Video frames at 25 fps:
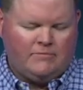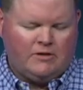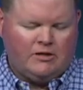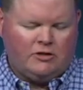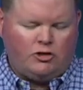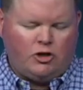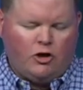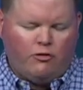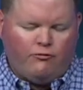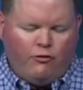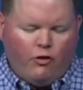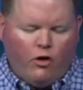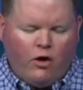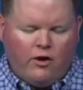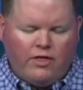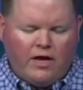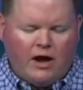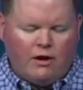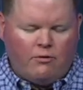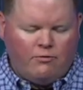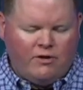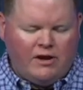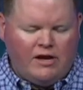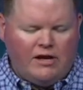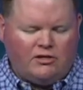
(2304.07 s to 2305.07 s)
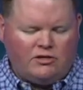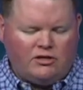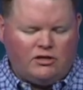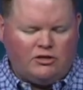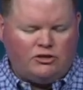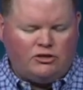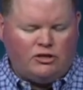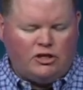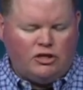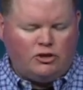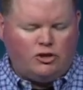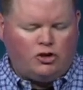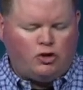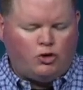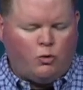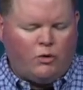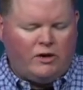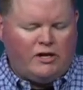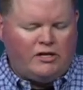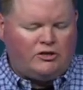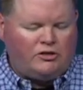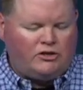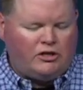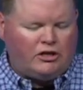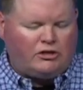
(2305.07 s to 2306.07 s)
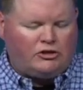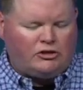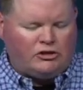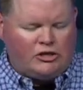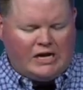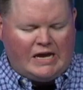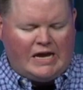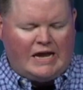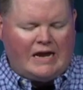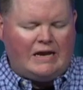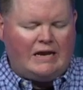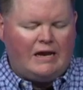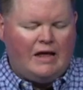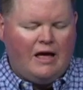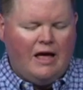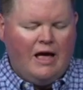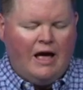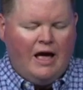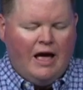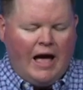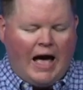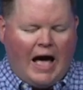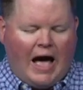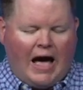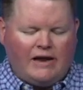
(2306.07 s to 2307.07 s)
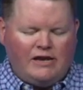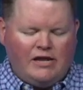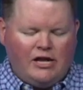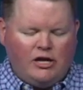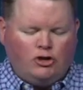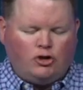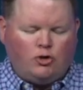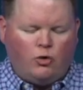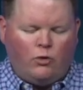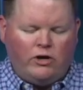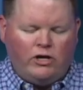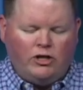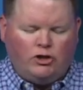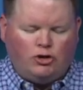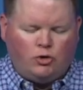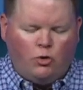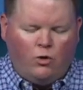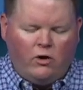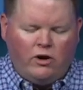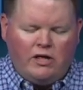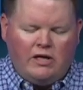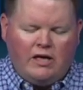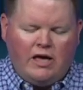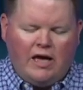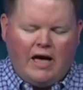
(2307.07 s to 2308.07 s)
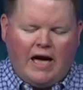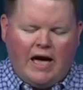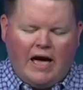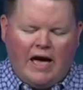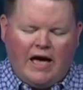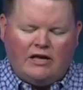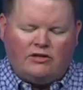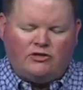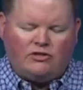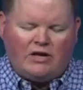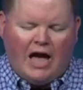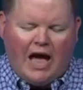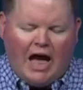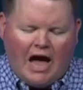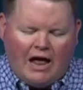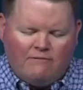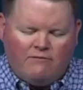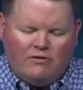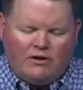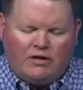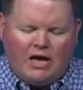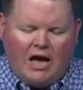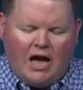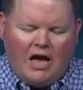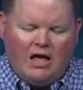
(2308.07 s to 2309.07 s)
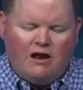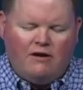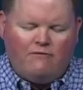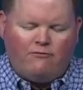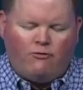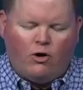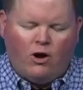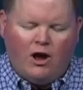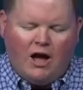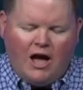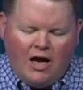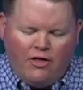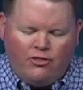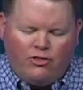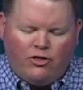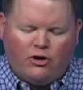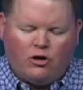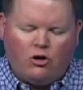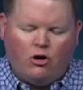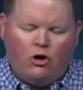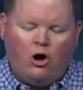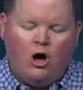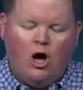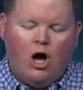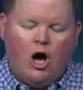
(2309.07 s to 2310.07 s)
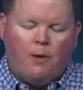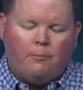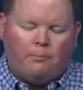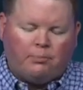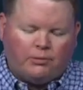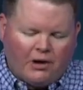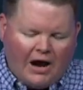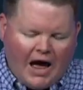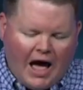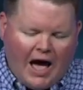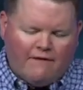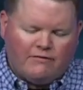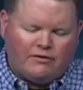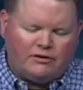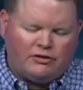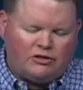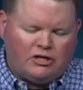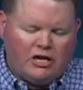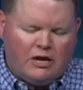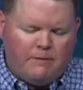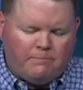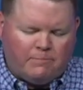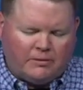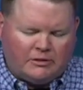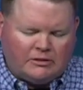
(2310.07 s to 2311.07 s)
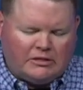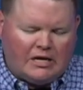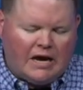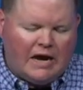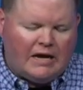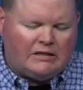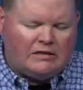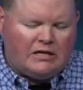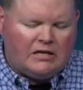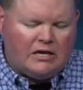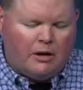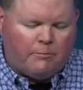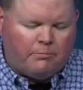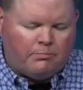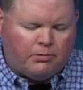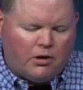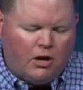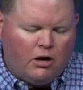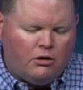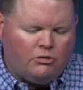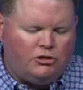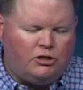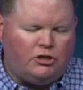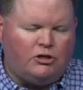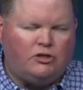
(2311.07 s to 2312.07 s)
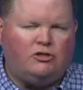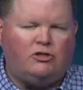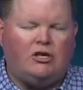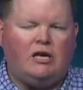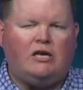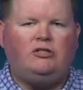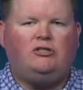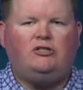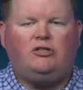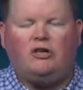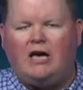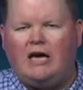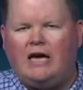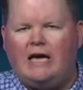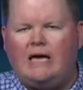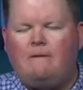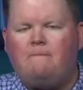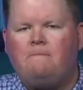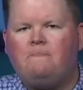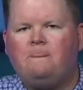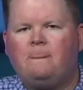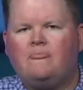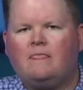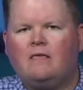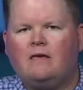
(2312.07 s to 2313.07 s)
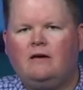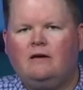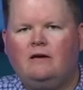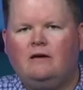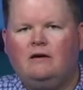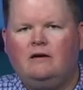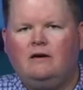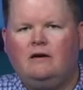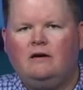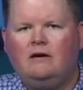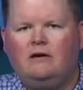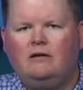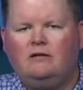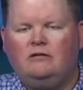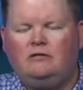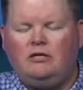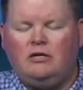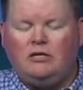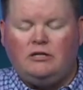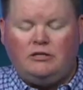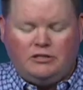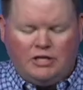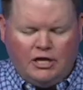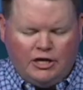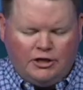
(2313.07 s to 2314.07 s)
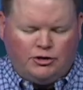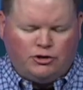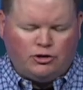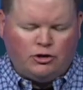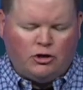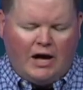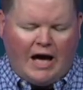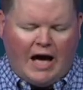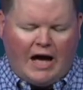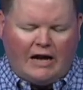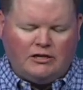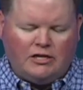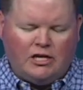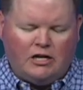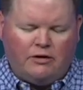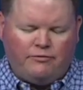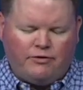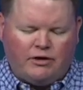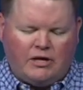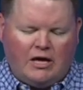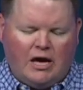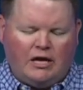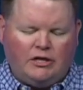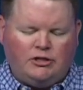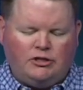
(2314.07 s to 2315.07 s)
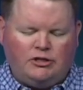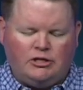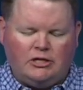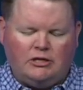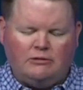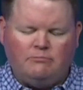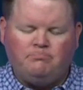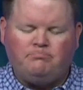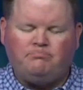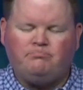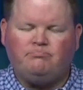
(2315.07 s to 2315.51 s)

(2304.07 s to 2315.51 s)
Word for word: So, for that reason, since 2016, ID 2020 has advocated for ethical, privacy protecting approaches, they say, to digital identification